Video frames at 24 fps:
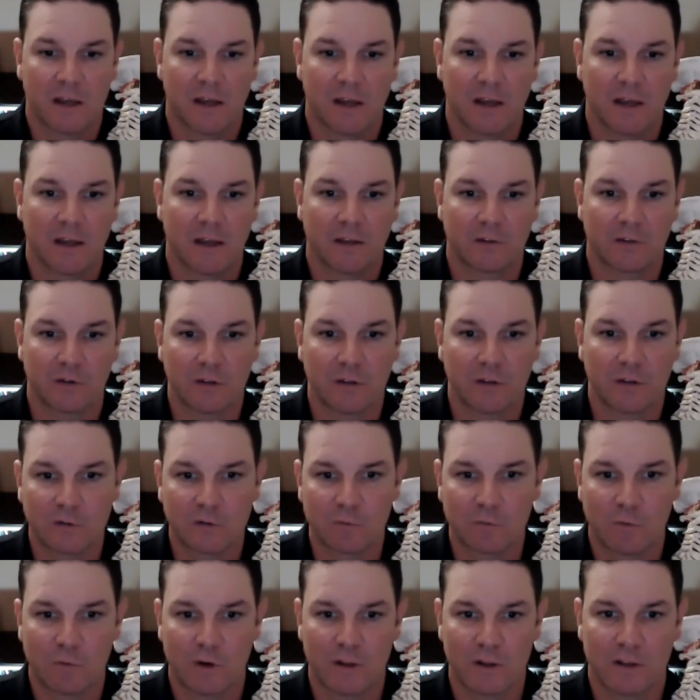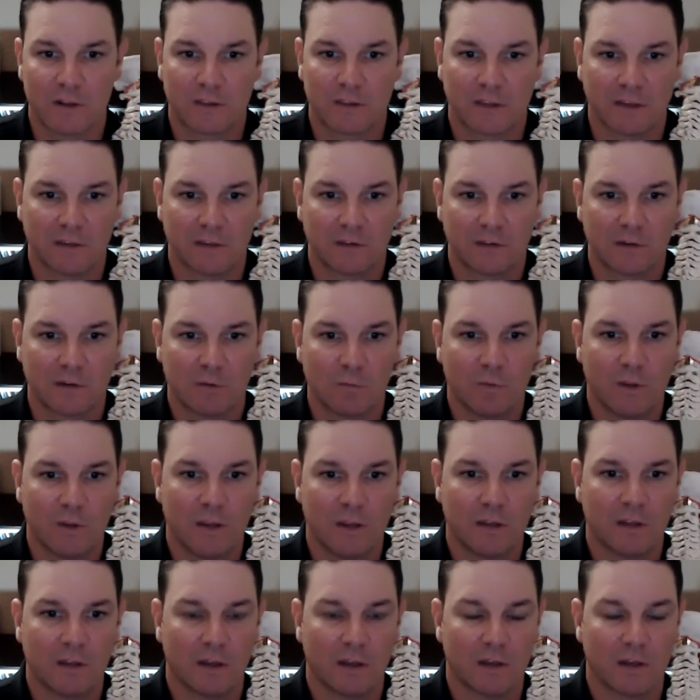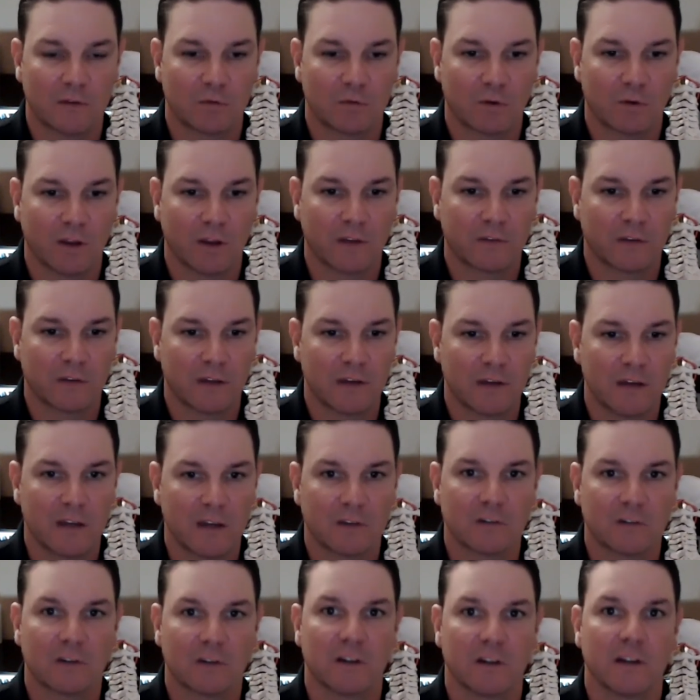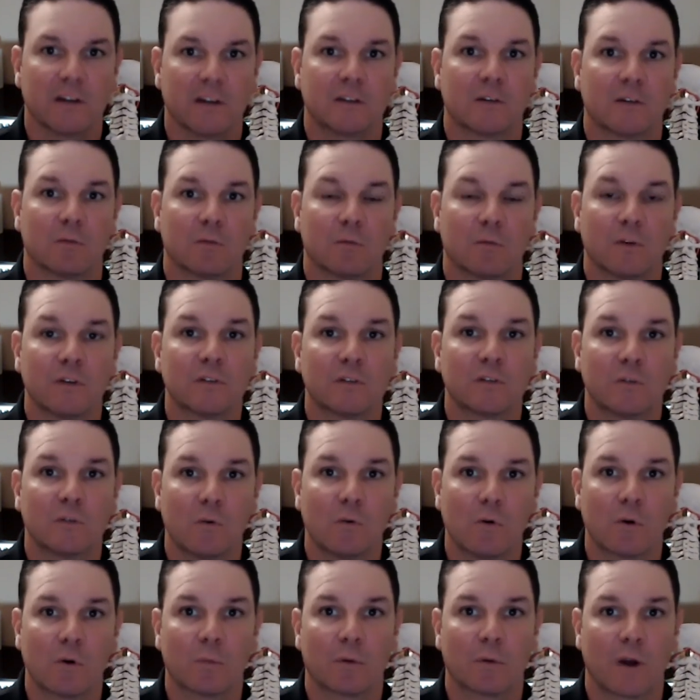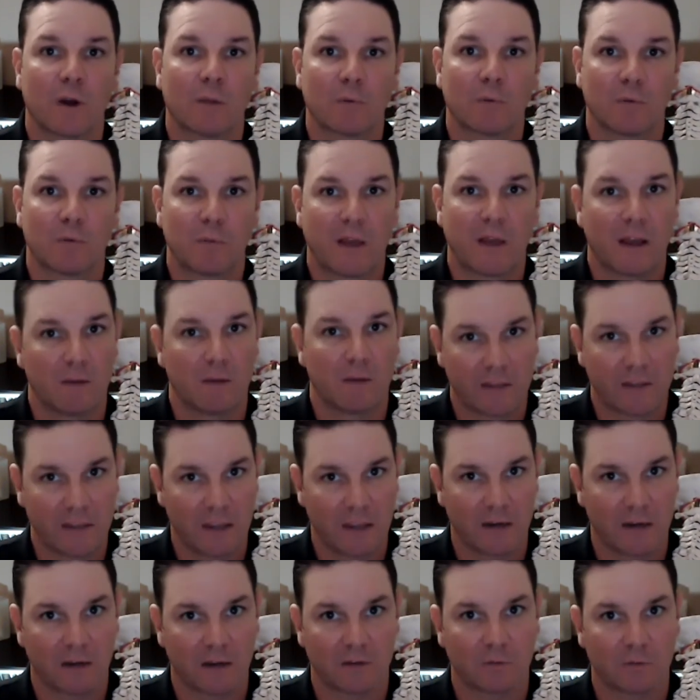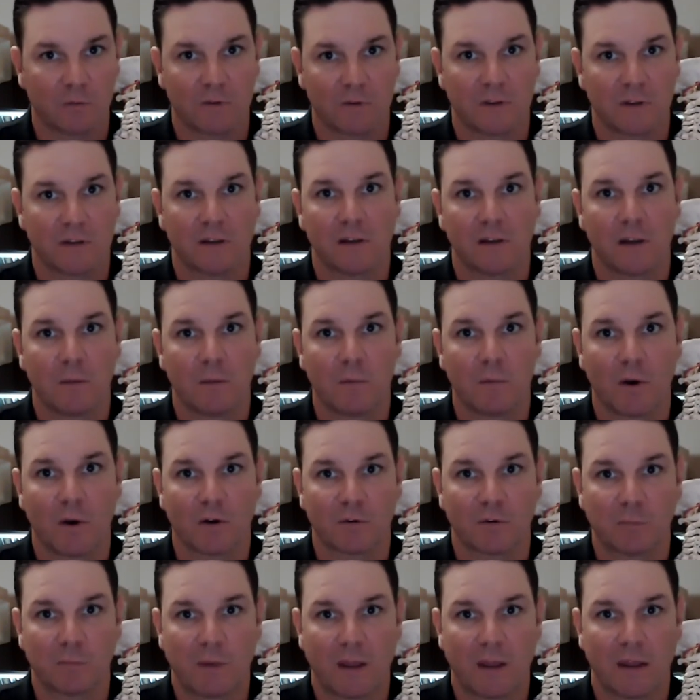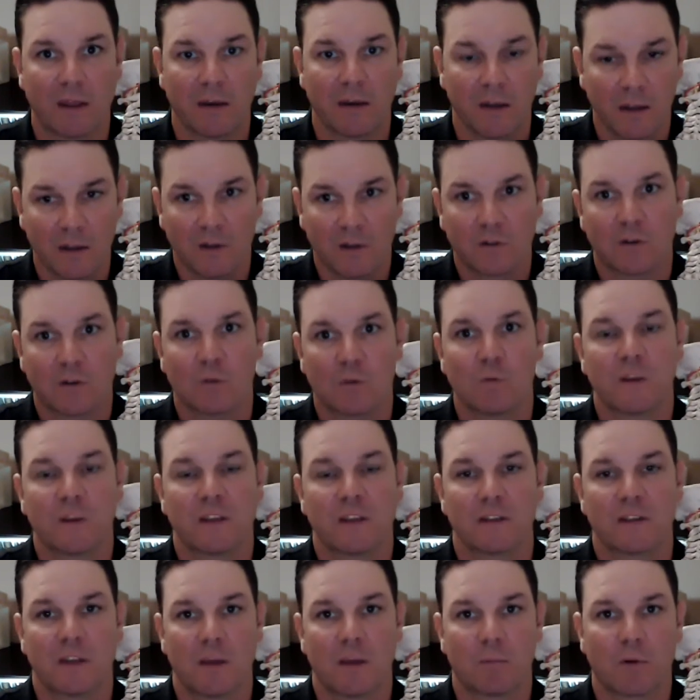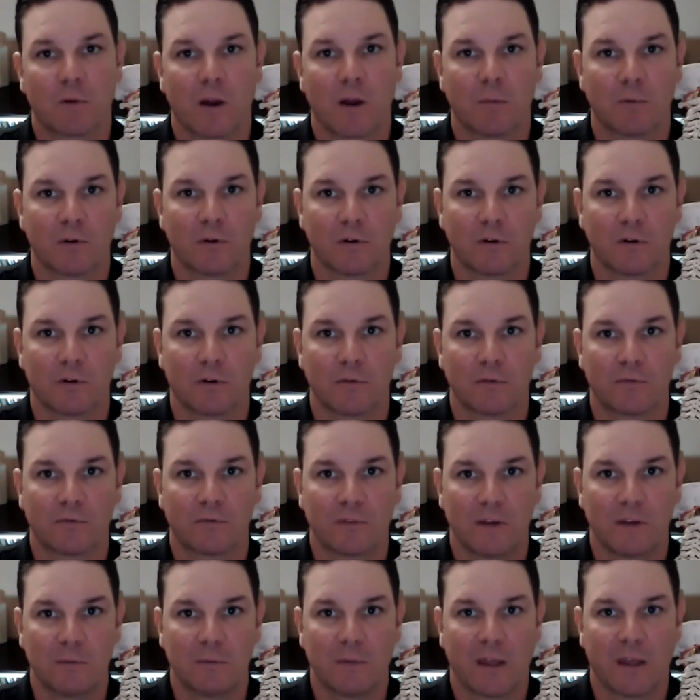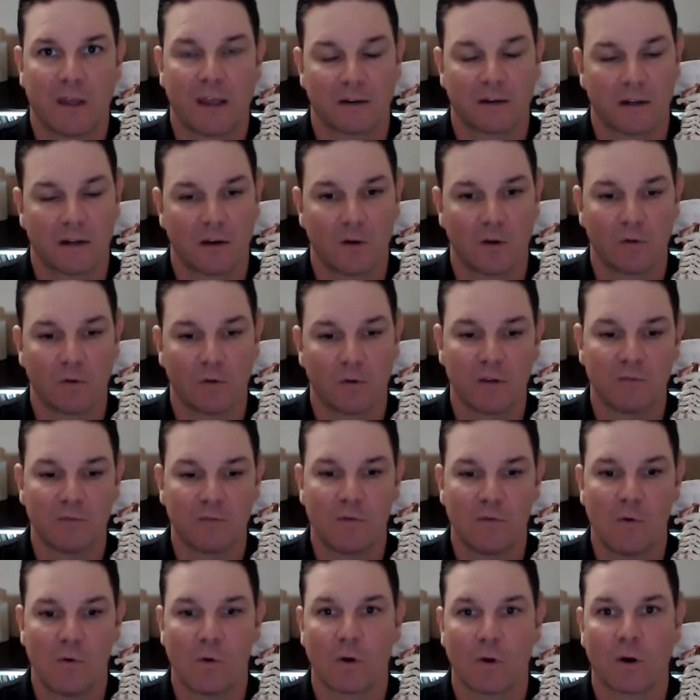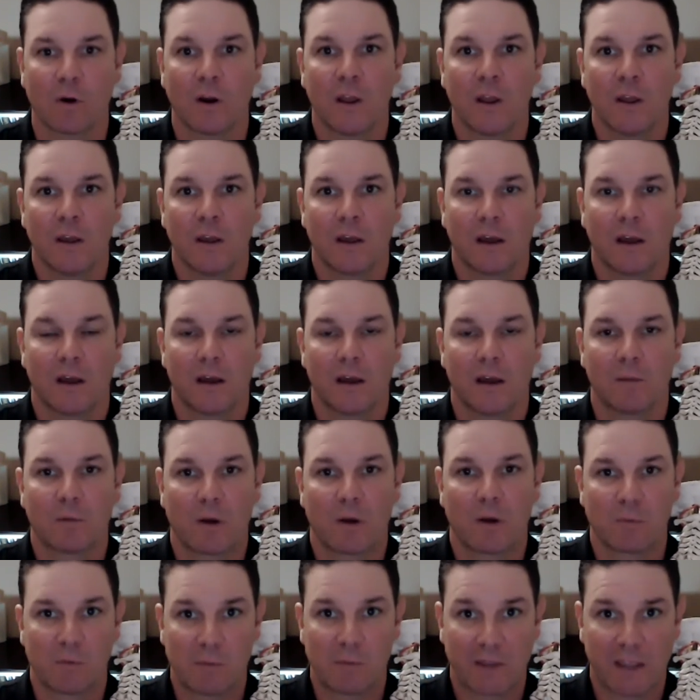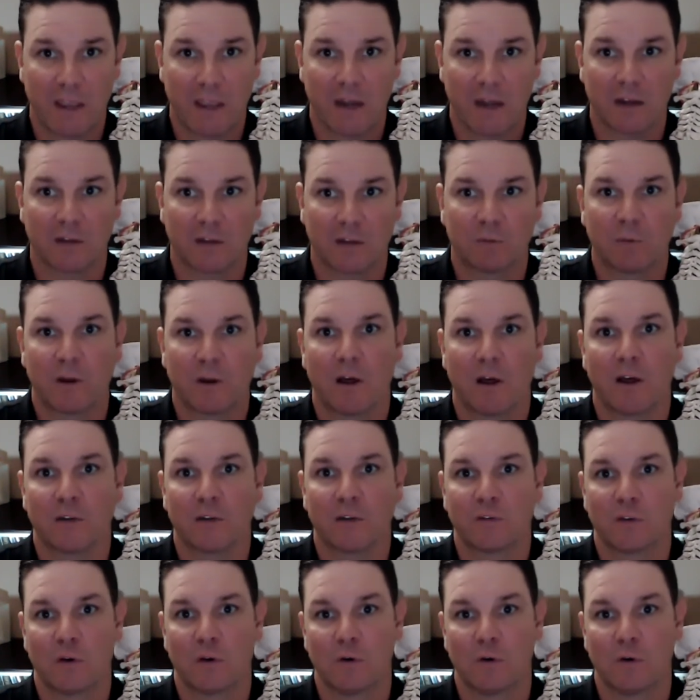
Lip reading: So this is one of the things that we address initially to restore proper biomechanics within the lumbar spine so that we get that proper nerve feedback, not only for proper mechanics, but also